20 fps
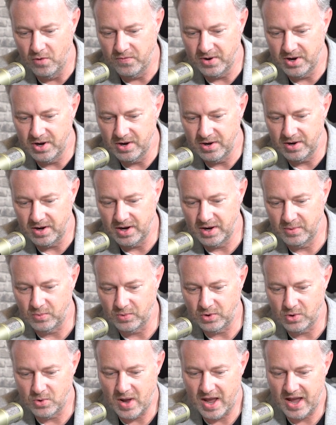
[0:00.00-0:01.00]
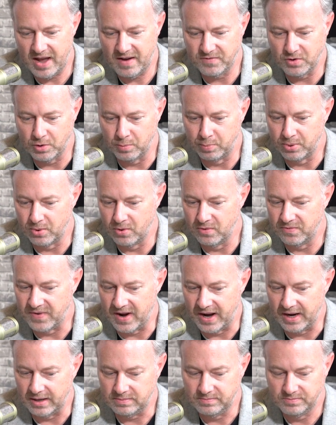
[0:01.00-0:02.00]
Over here, you have your
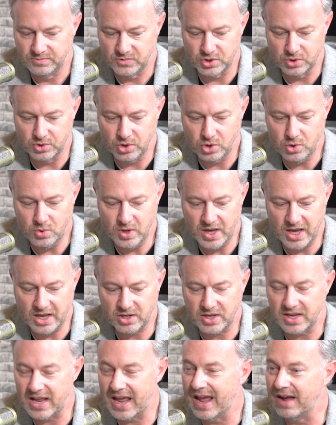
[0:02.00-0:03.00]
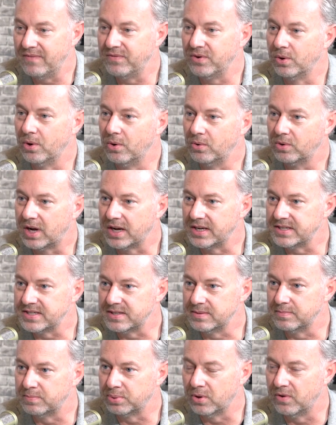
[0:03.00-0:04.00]
profile. So you get to have your own
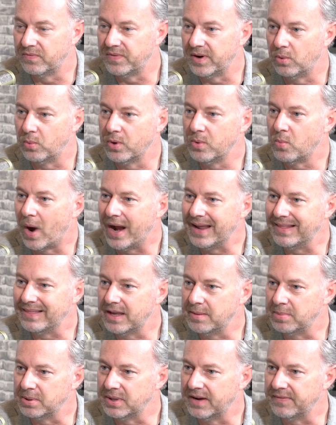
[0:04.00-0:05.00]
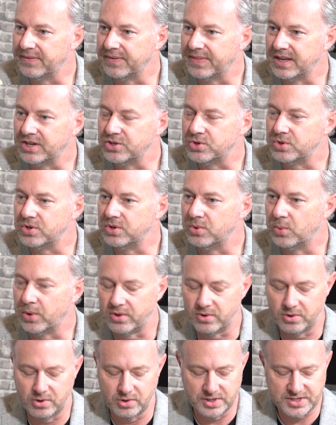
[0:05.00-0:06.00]
custom profile. We white label everything to you,
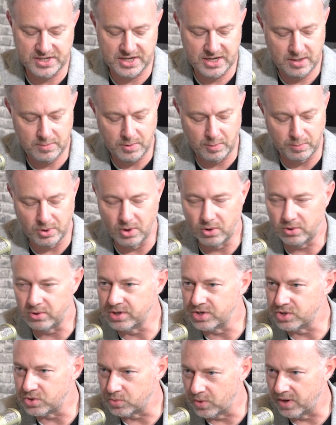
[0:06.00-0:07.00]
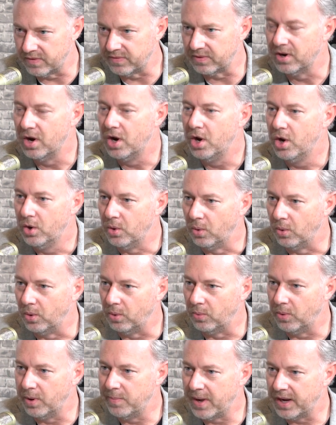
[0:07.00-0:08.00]
whether you're a team, a brokerage, whoever.
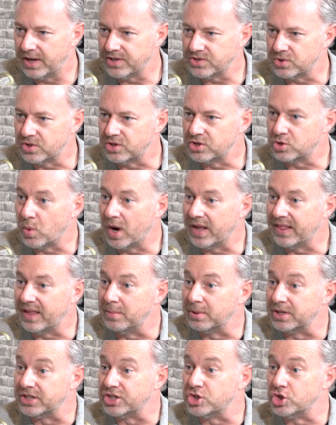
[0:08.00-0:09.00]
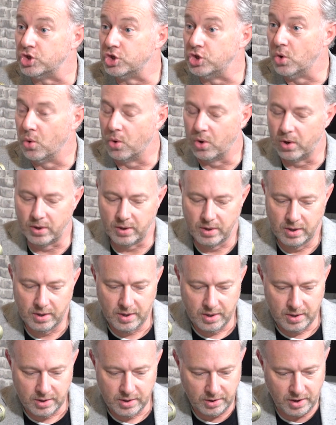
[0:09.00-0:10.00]
We make it so that it's white labeled. It's your
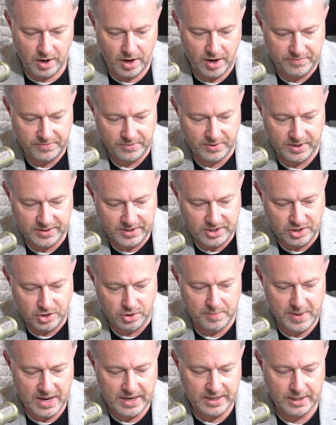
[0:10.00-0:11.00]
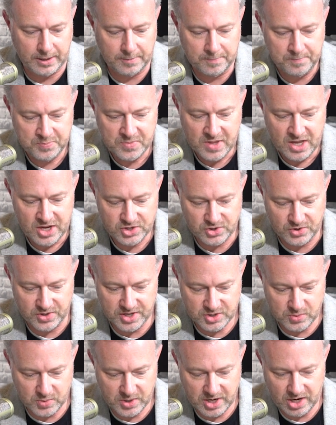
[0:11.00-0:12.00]
offering that you're making. So
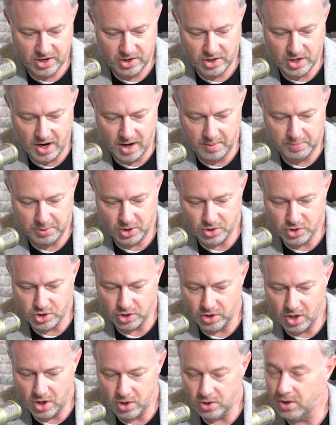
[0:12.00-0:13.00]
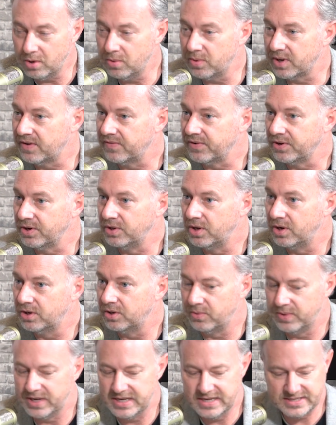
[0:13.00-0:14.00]
this one here, you upload your logo, whatever your
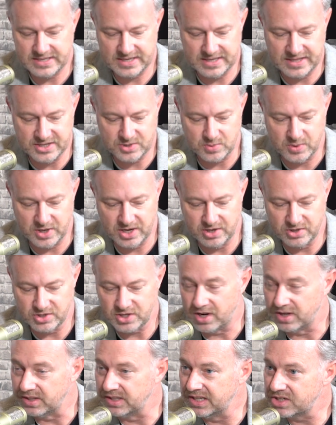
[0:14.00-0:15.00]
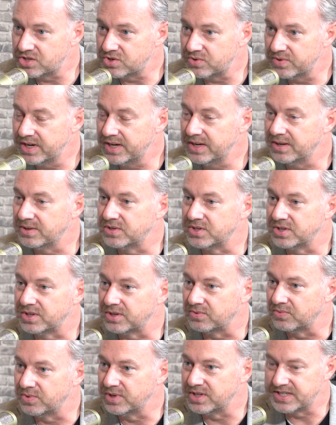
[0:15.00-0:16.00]
logo is. This one here is called Luxury. It's
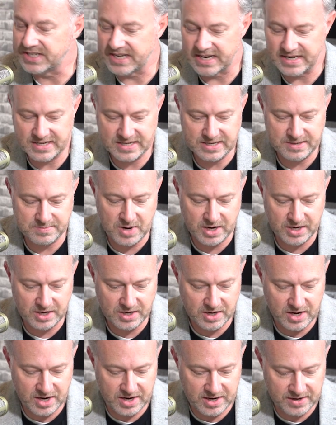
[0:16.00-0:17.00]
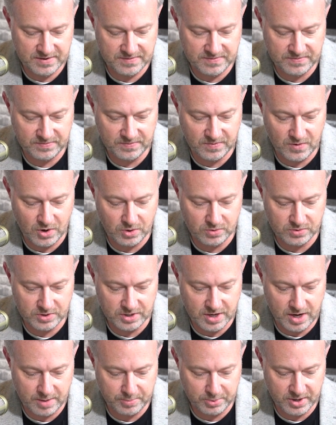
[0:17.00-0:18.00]
a real estate team I've owned
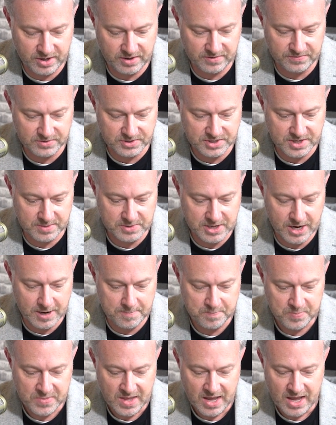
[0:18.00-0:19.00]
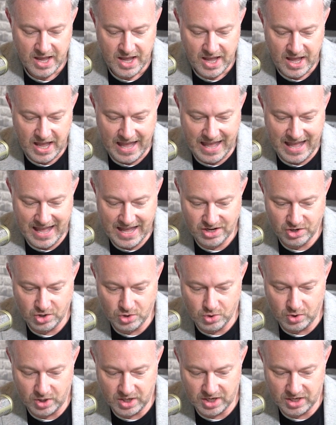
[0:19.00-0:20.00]
and operated for some time.
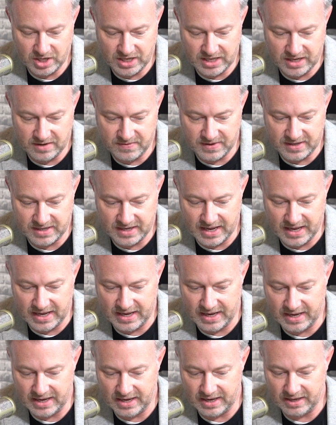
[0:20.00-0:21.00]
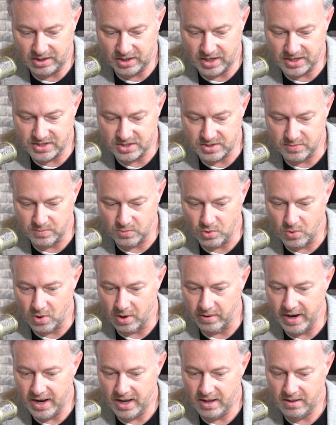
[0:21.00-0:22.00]
And you can give it a custom
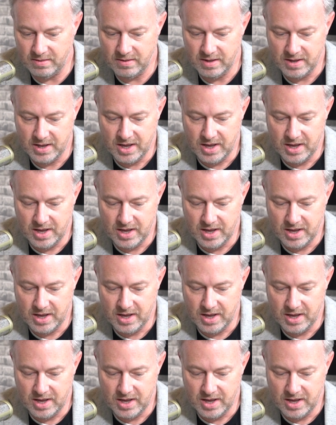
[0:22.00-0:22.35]
URL.